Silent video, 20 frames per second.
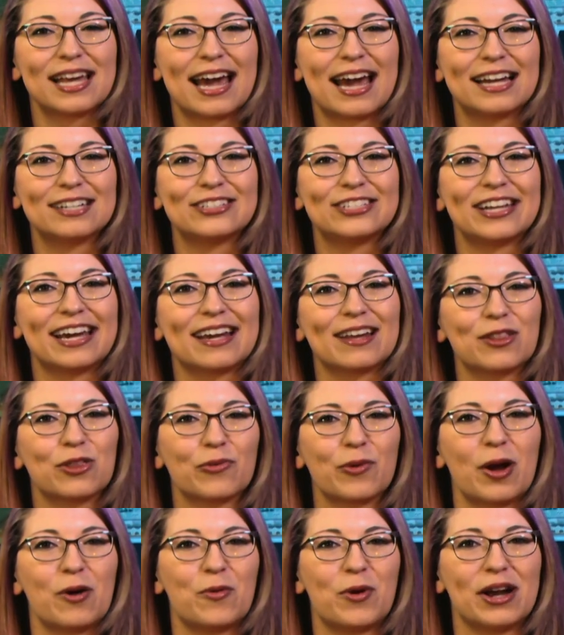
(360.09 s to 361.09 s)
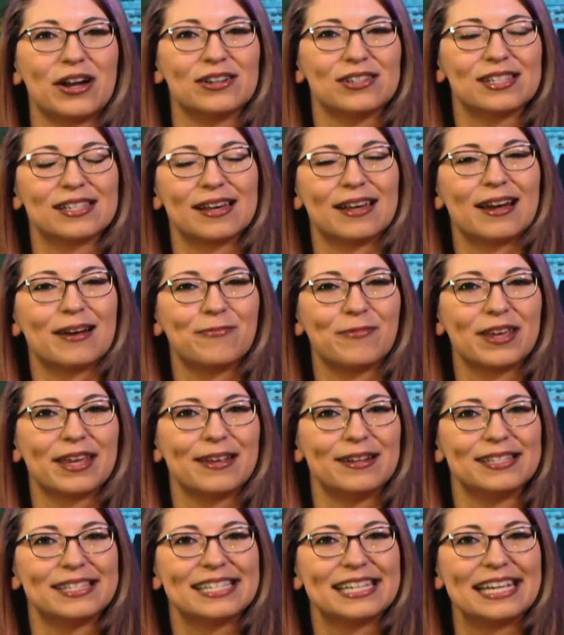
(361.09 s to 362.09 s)
the hashtag ThreatWire so that we
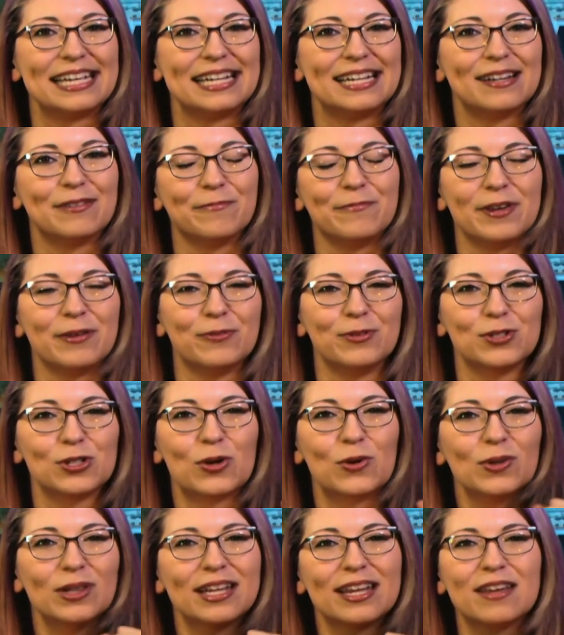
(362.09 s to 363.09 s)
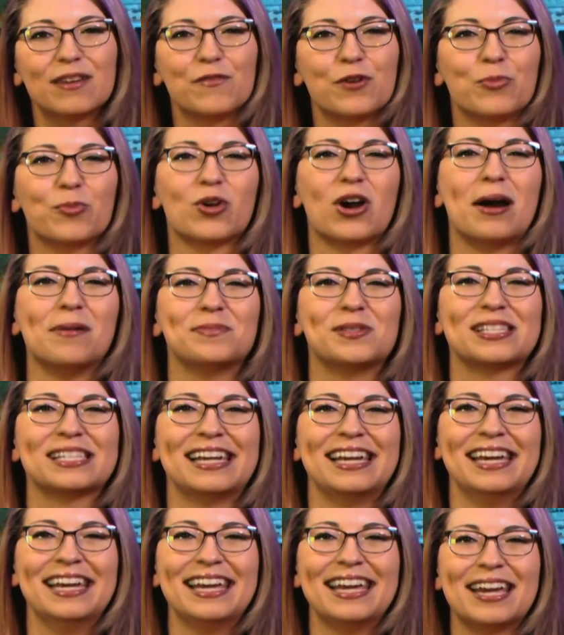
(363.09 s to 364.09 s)
can see it and we will totally give you props.
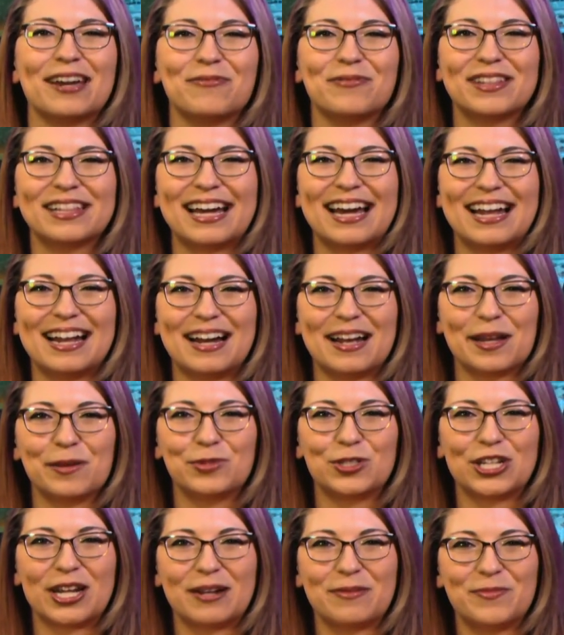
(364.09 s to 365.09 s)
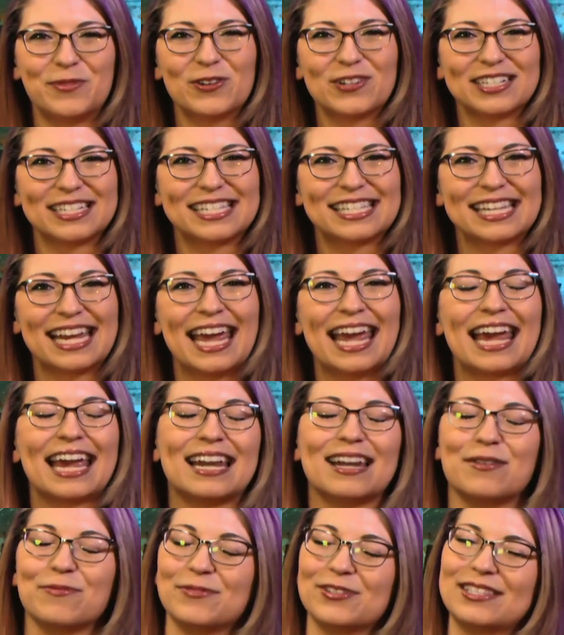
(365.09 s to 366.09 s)
And with that, I am Shannon Morse,
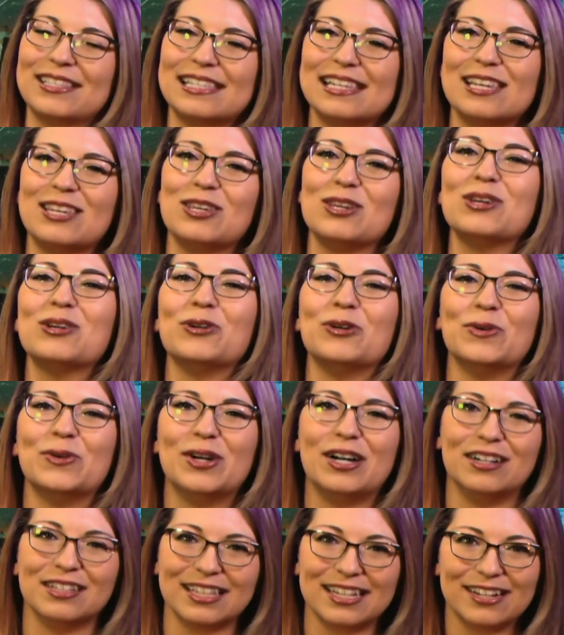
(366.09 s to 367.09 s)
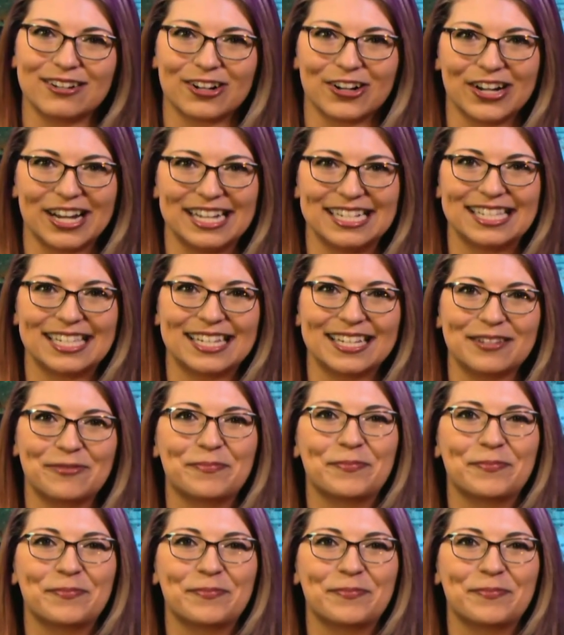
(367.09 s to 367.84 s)
and I will see you on the internet.